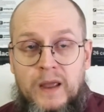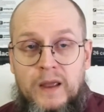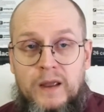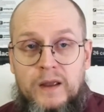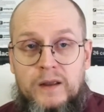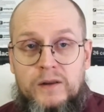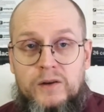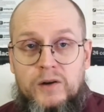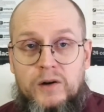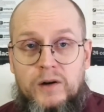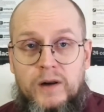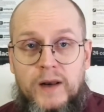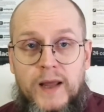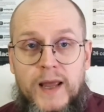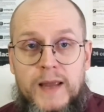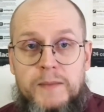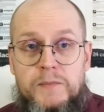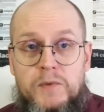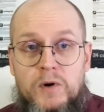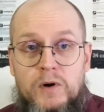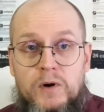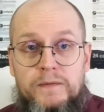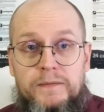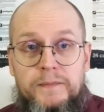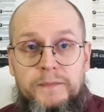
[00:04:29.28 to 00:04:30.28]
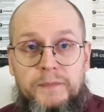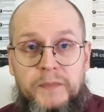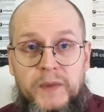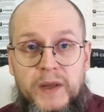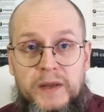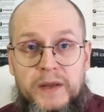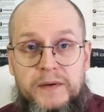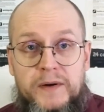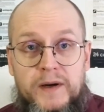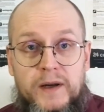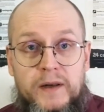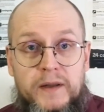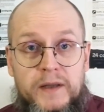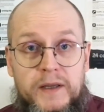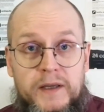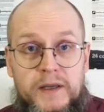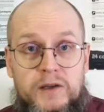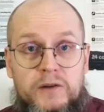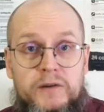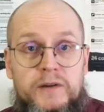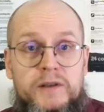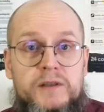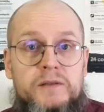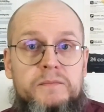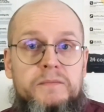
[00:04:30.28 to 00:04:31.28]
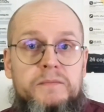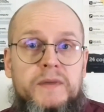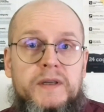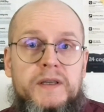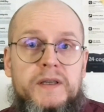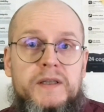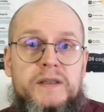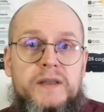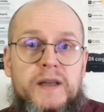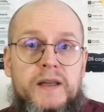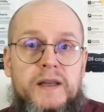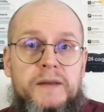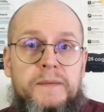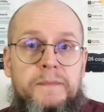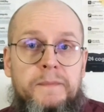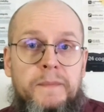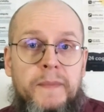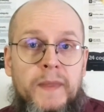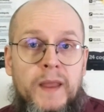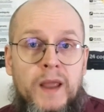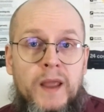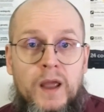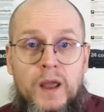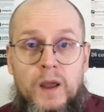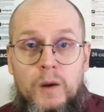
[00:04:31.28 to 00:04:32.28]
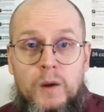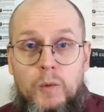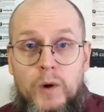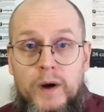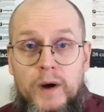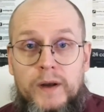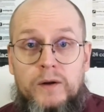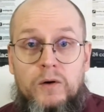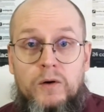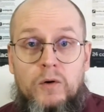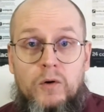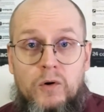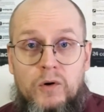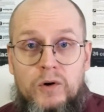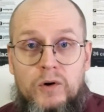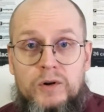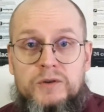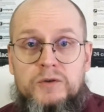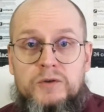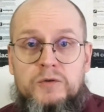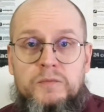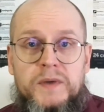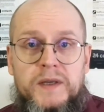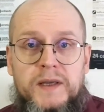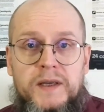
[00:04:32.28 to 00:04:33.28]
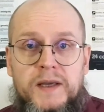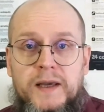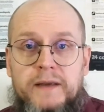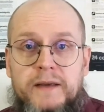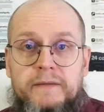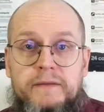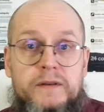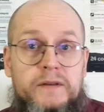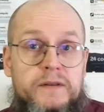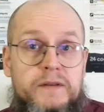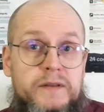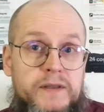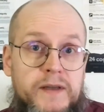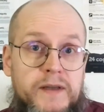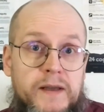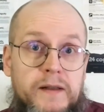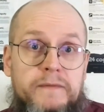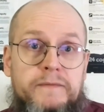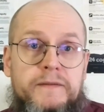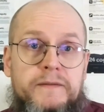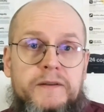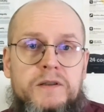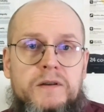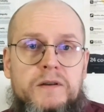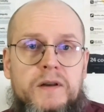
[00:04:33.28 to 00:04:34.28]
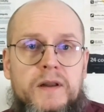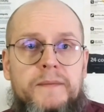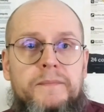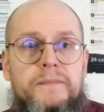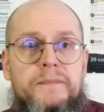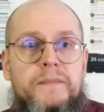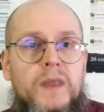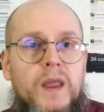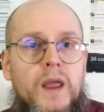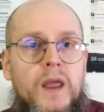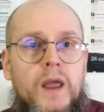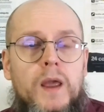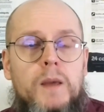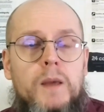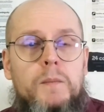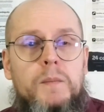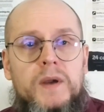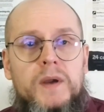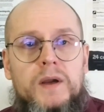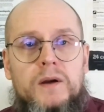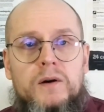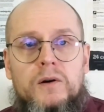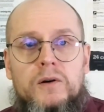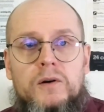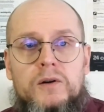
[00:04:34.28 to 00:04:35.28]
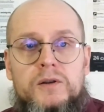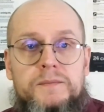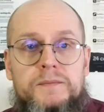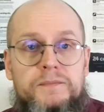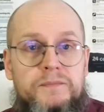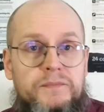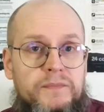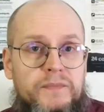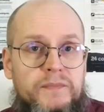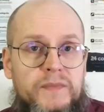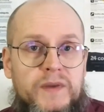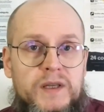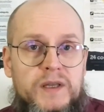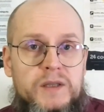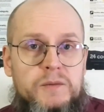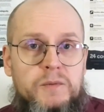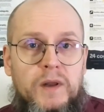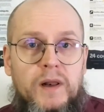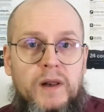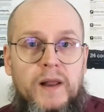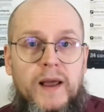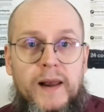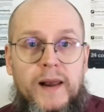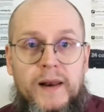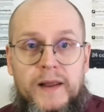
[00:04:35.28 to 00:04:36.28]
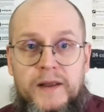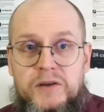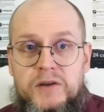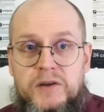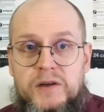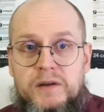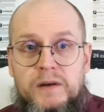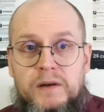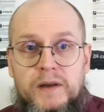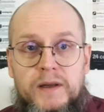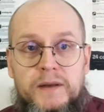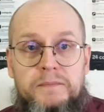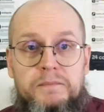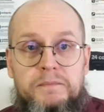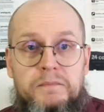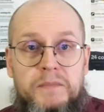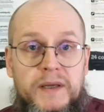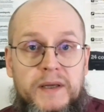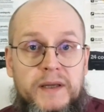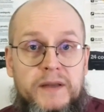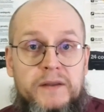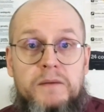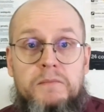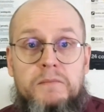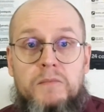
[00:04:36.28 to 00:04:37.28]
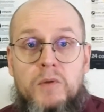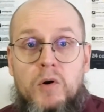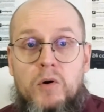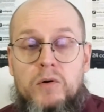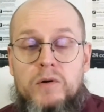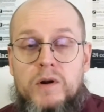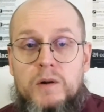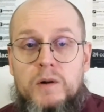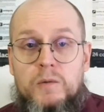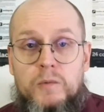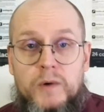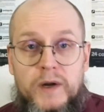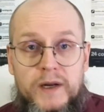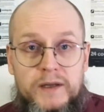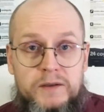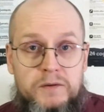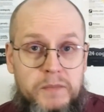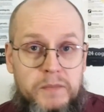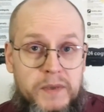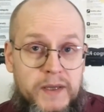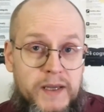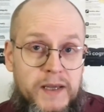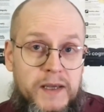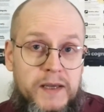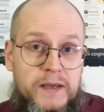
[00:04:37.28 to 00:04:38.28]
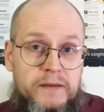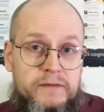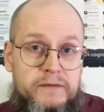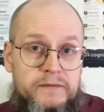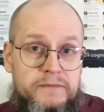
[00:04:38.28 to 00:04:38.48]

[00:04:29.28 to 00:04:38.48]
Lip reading: The claim of ethical egoism is that one ought to behave selfishly because this will allegedly be the moral way to behave.